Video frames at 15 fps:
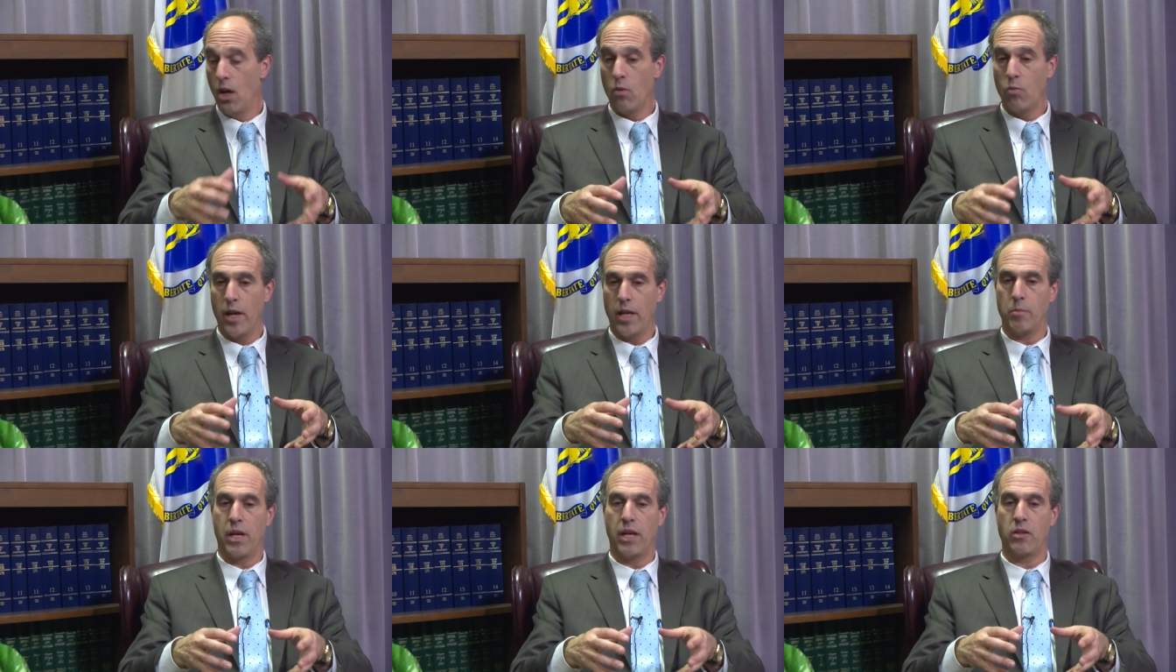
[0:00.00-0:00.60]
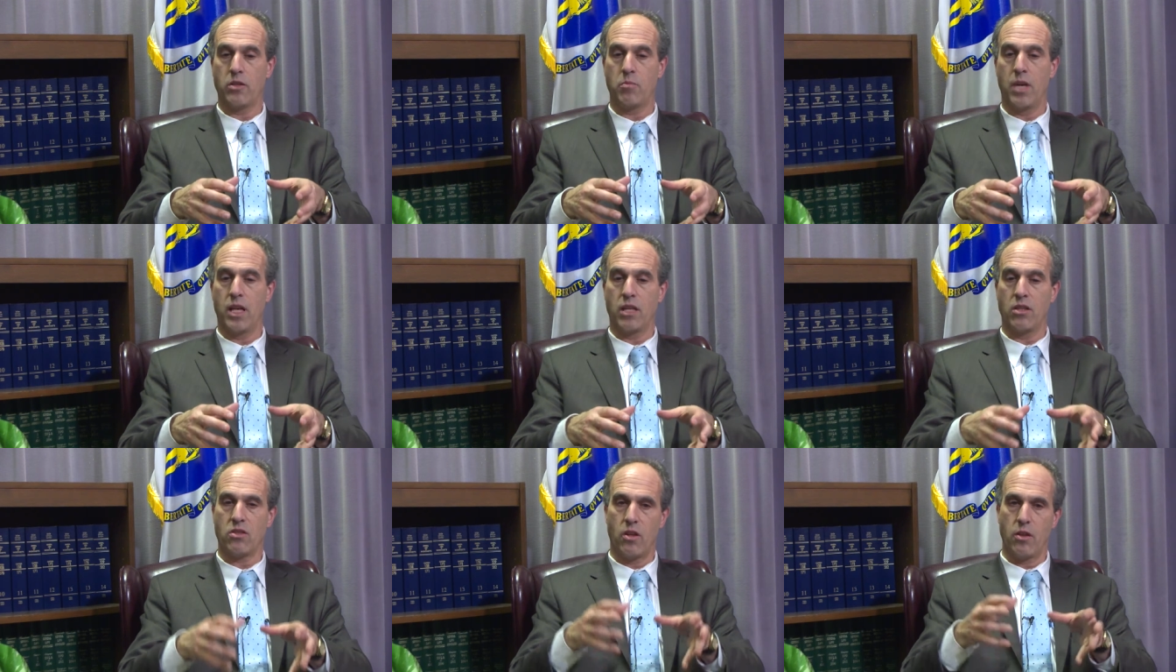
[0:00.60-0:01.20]
ratepayers
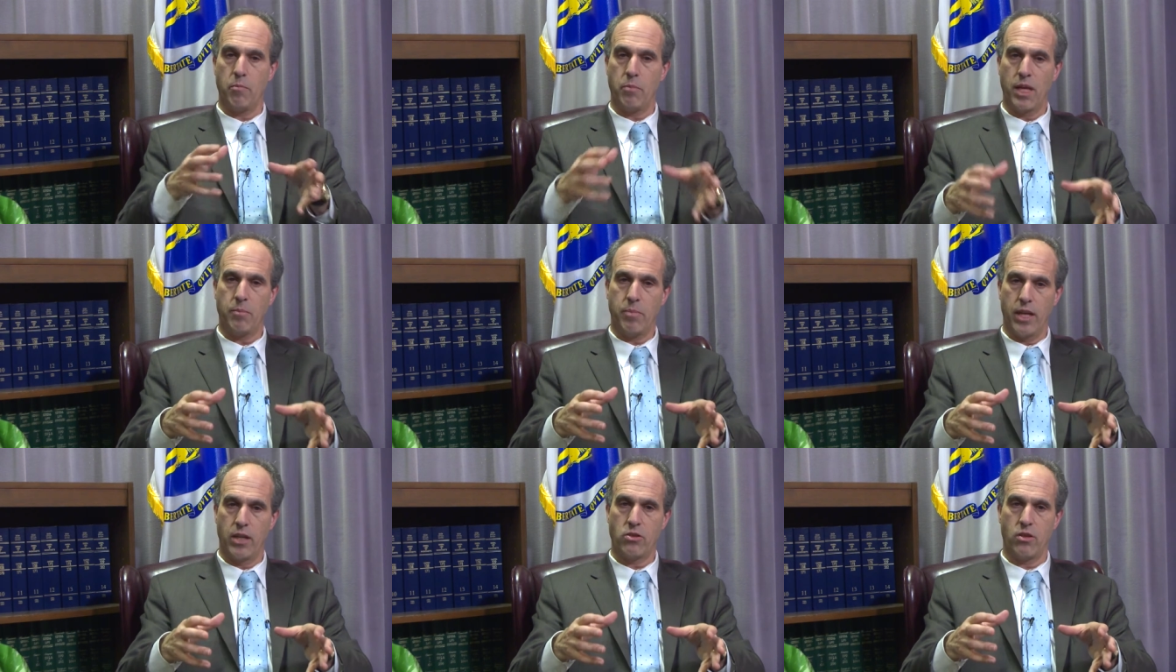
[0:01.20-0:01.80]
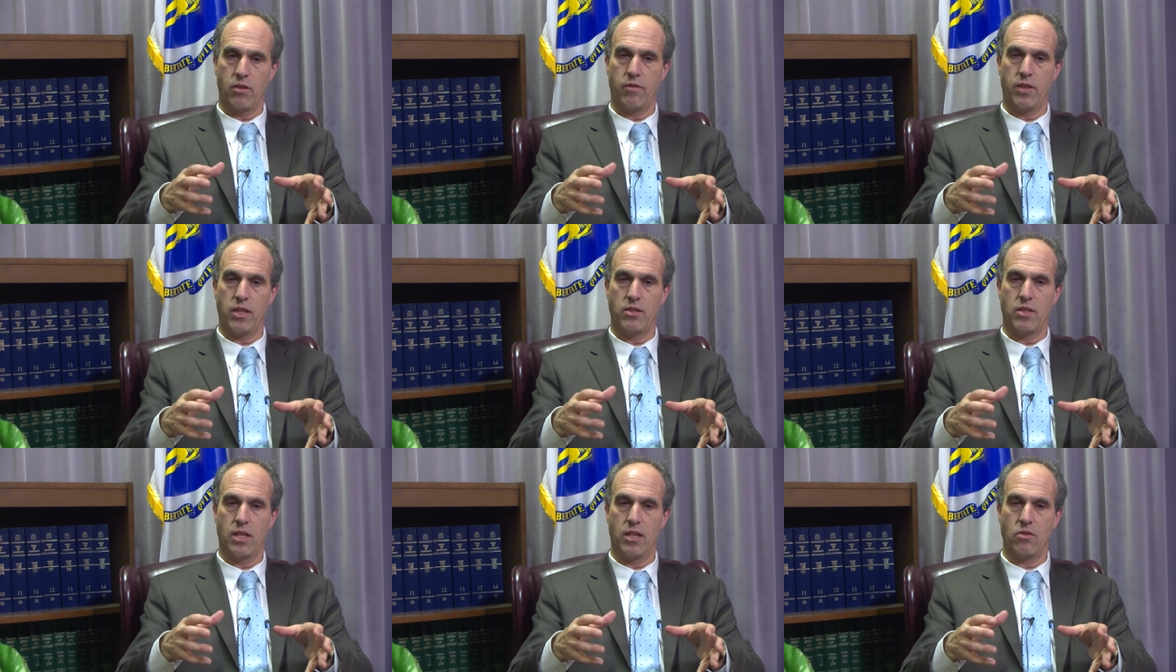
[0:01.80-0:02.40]
money. So the big picture of
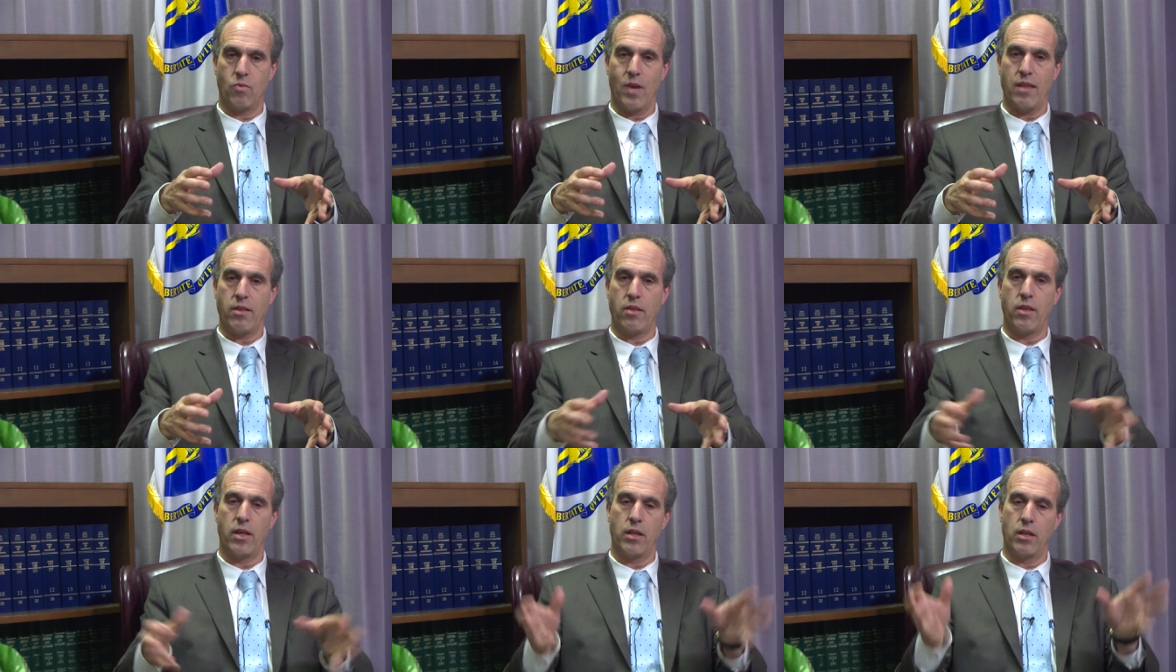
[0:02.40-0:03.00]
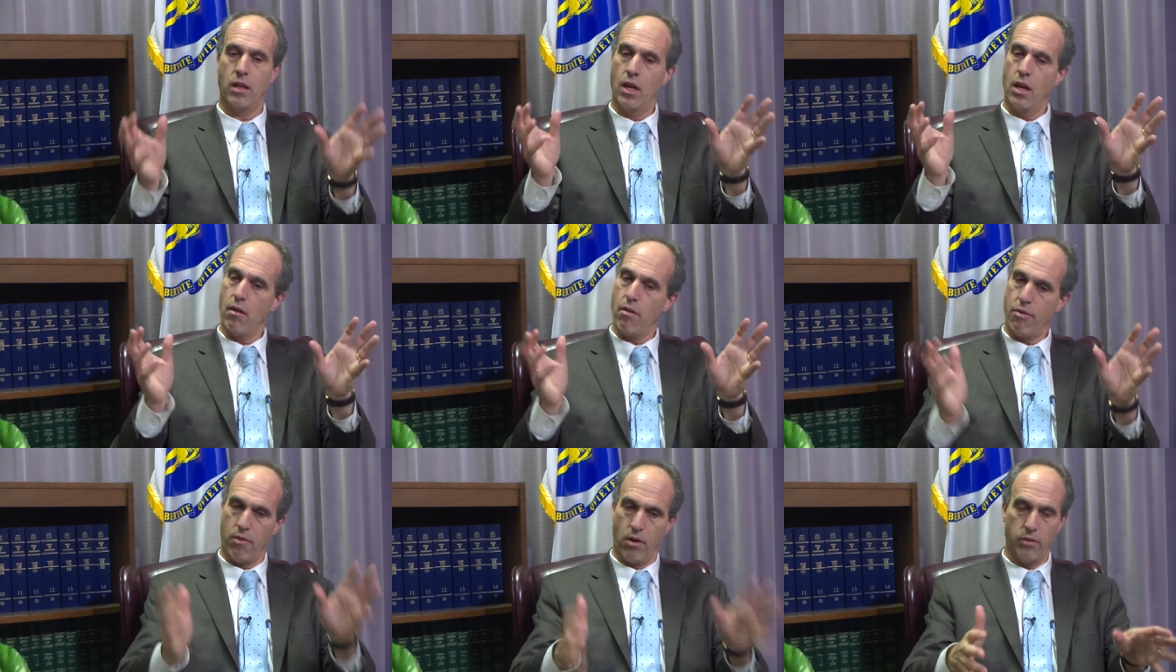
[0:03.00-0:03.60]
this is, rather than
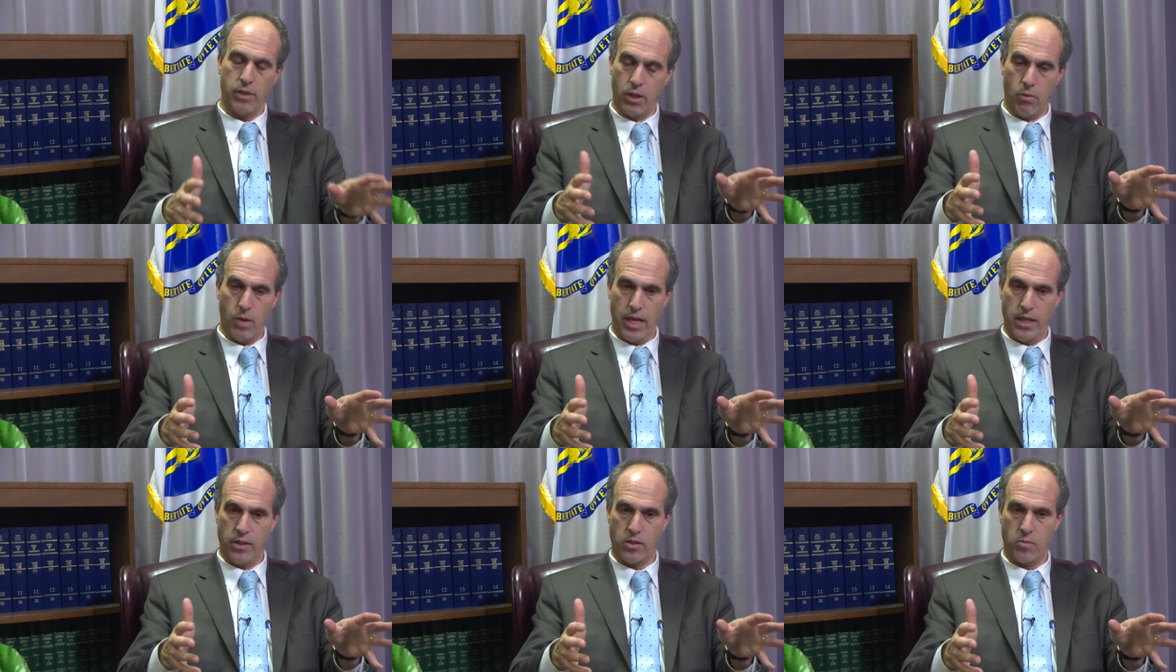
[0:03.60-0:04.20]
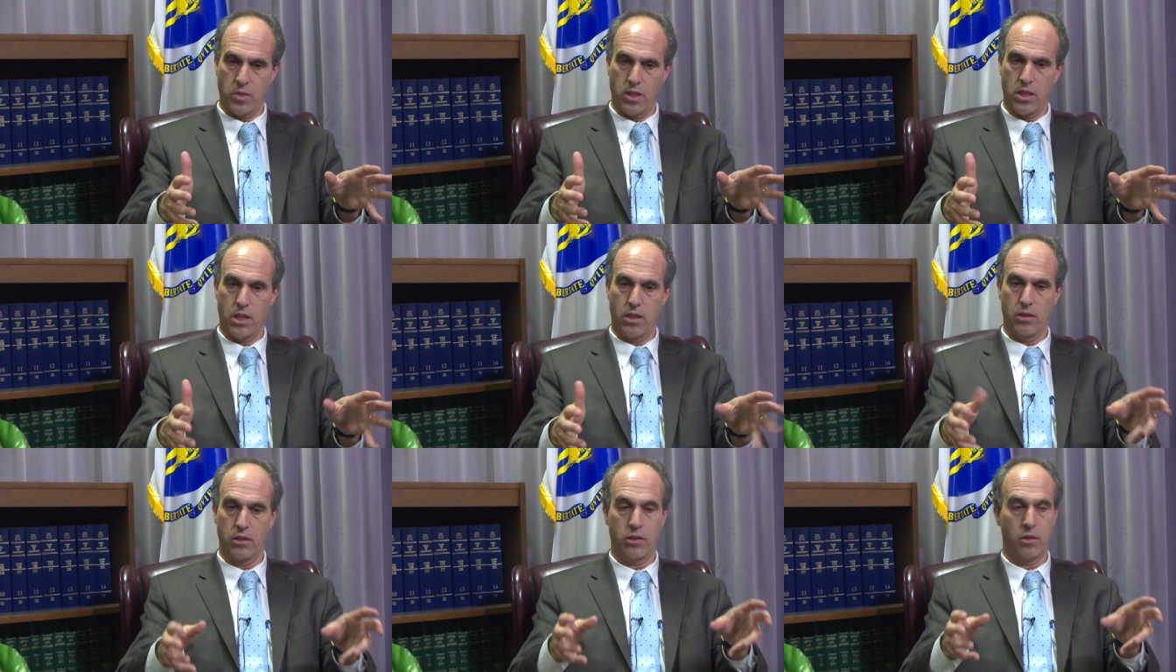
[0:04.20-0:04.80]
throwing away this
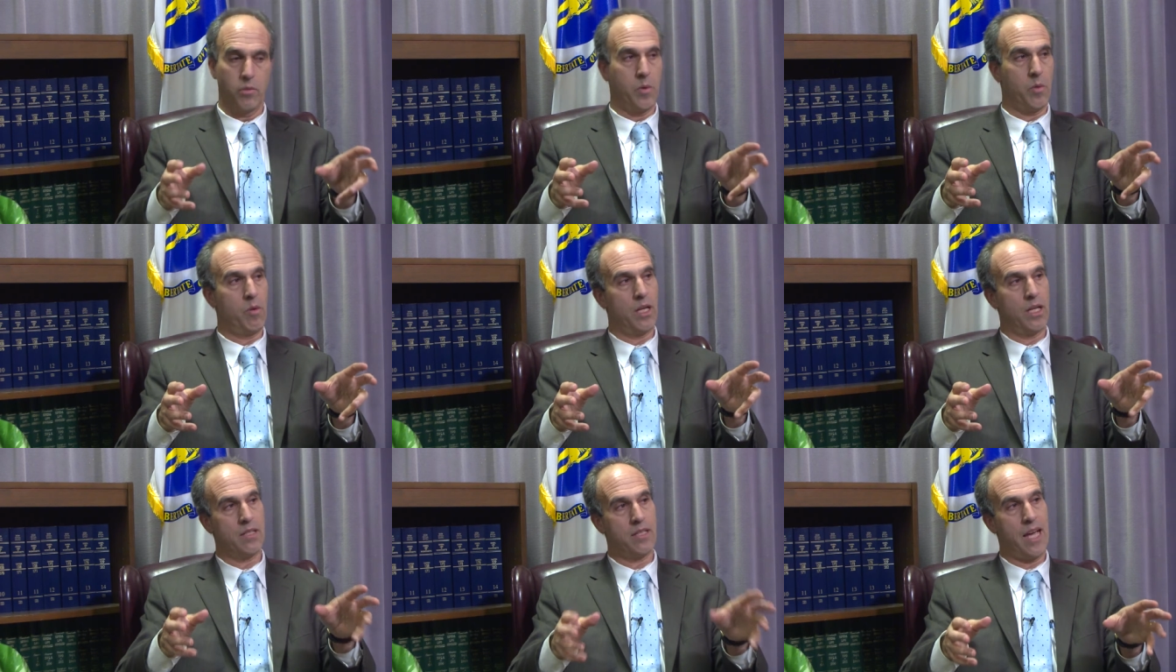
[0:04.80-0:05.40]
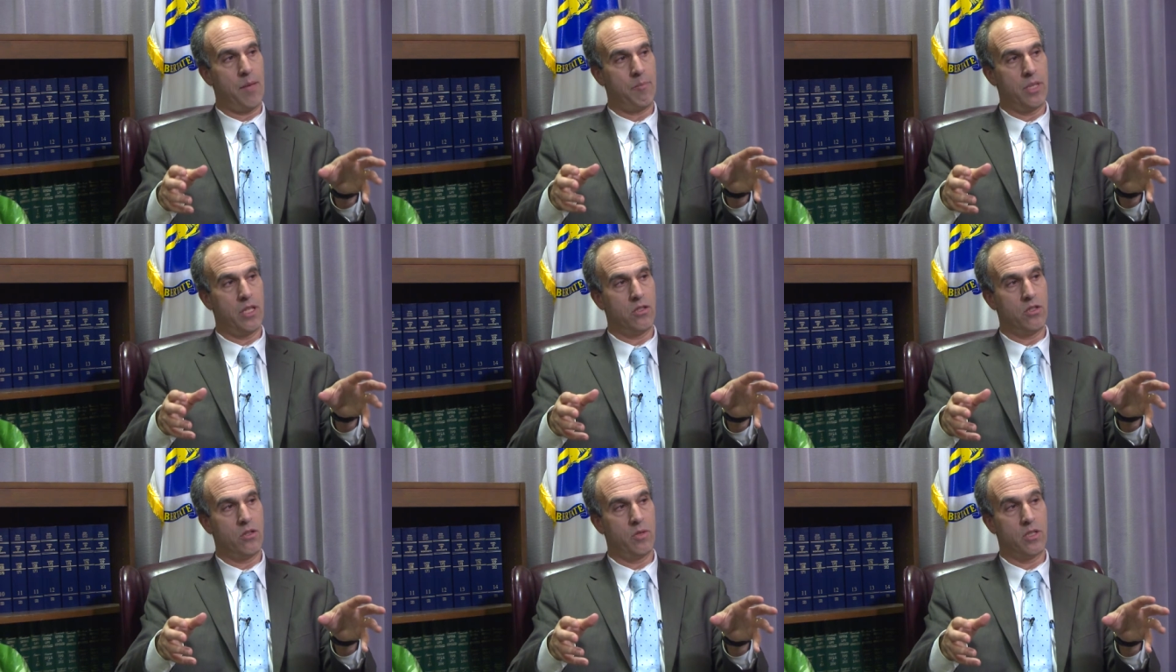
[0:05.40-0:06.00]
material, we want to tap
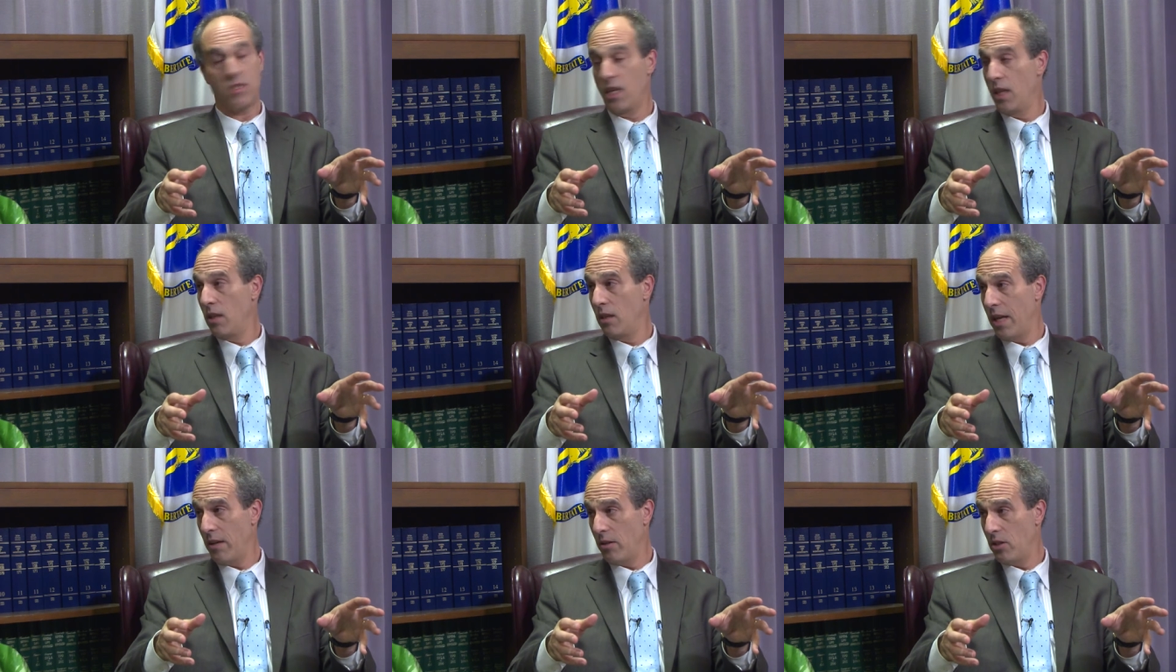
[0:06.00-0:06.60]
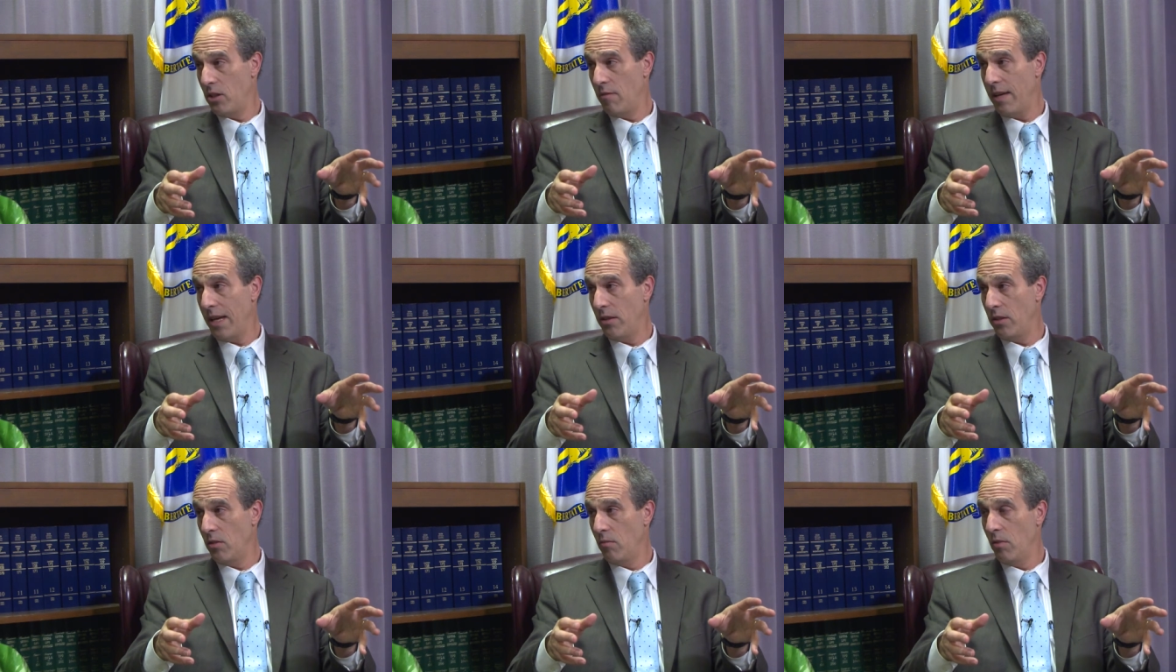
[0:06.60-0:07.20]
into its hidden energy
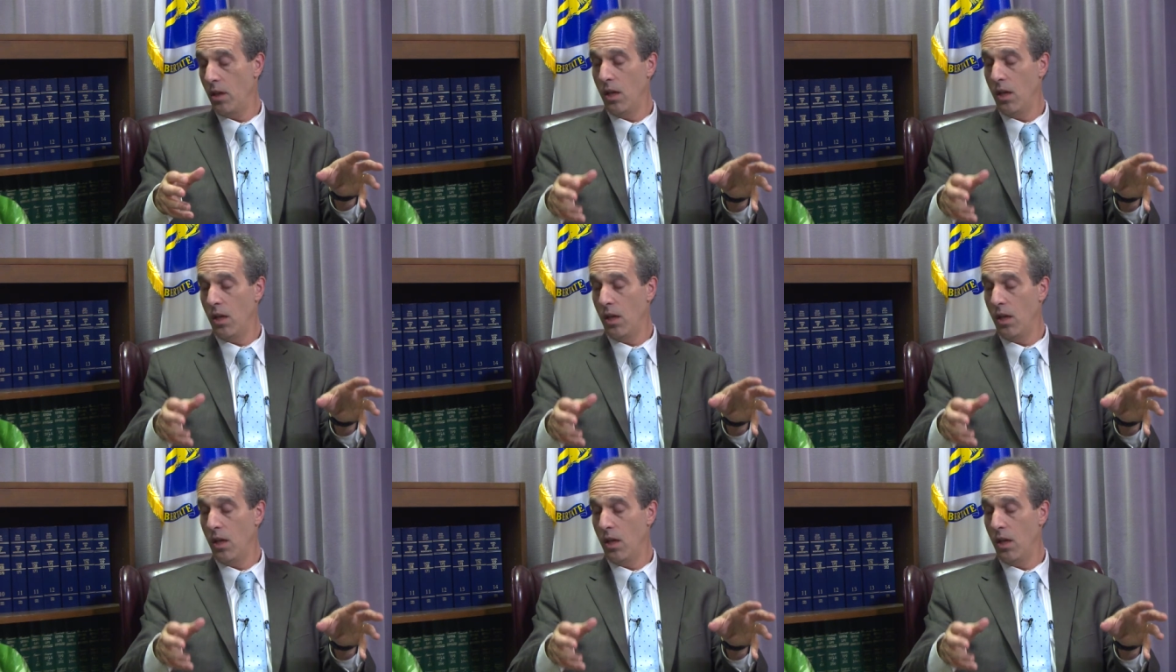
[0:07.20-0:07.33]
value.